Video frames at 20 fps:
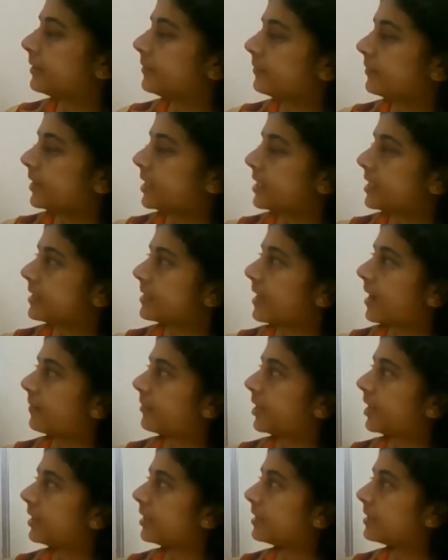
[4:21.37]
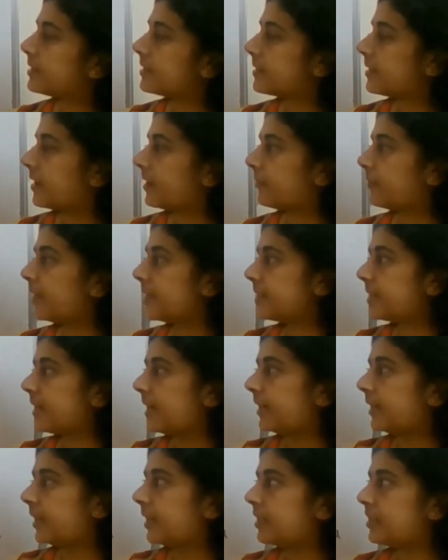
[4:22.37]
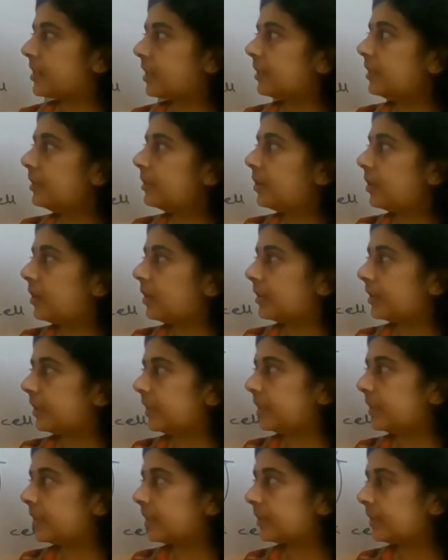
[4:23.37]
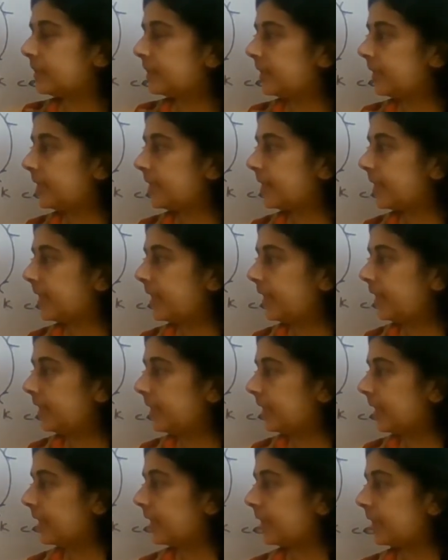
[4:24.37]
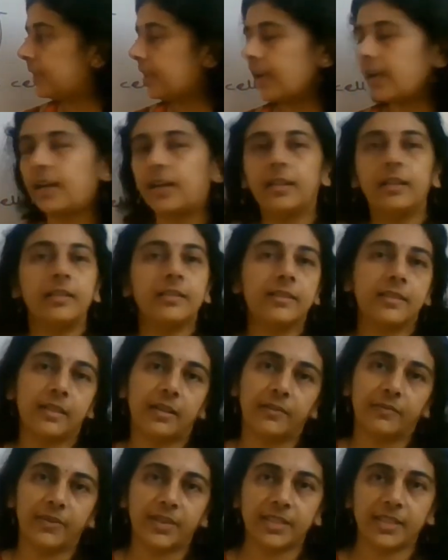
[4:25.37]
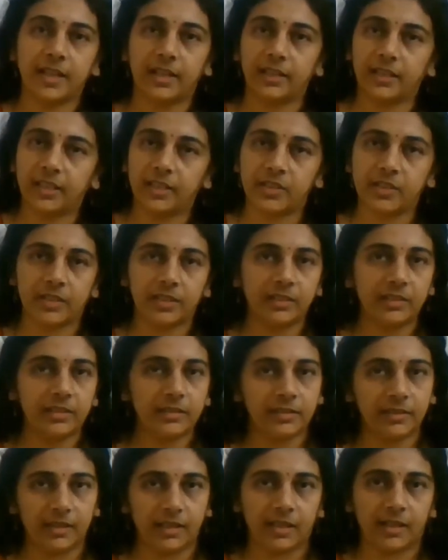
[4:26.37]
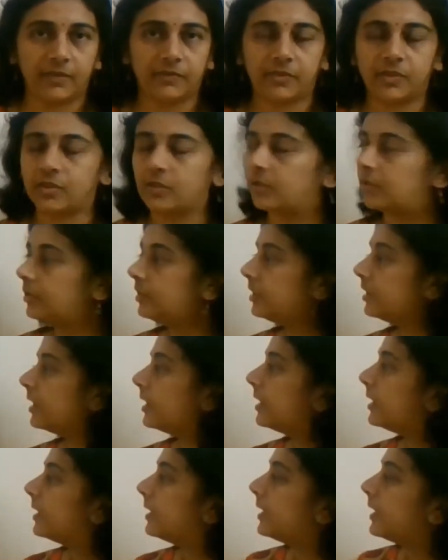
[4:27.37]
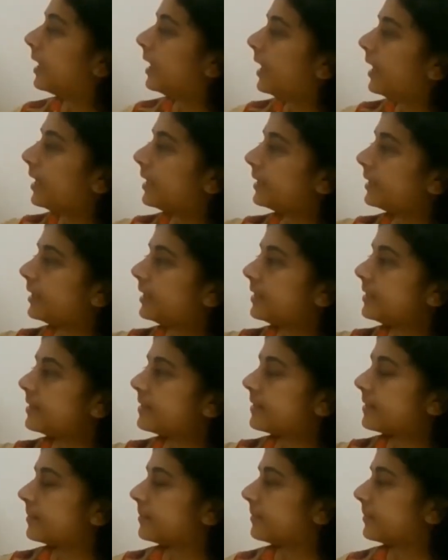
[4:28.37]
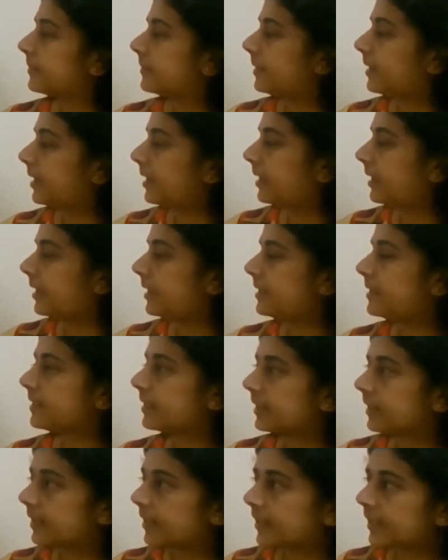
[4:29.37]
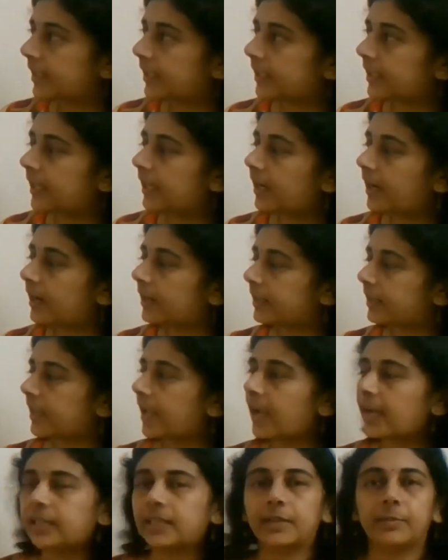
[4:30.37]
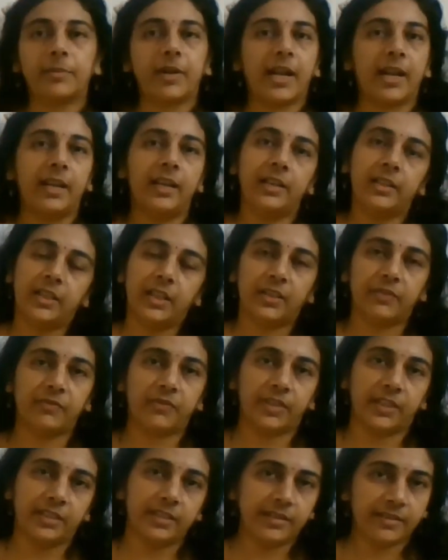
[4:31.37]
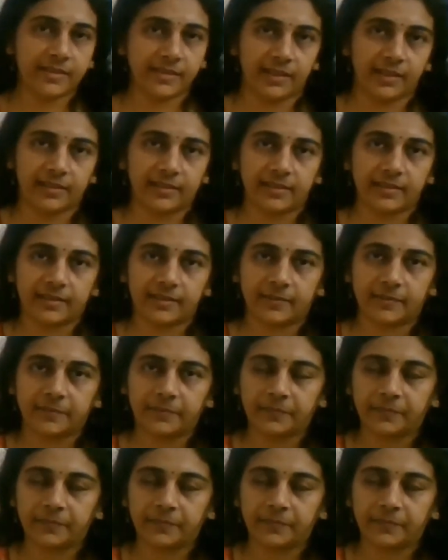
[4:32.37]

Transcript: which is having a surface antigen on it. These green colored are surface antigen I have shown, and this is getting attacked by different cells.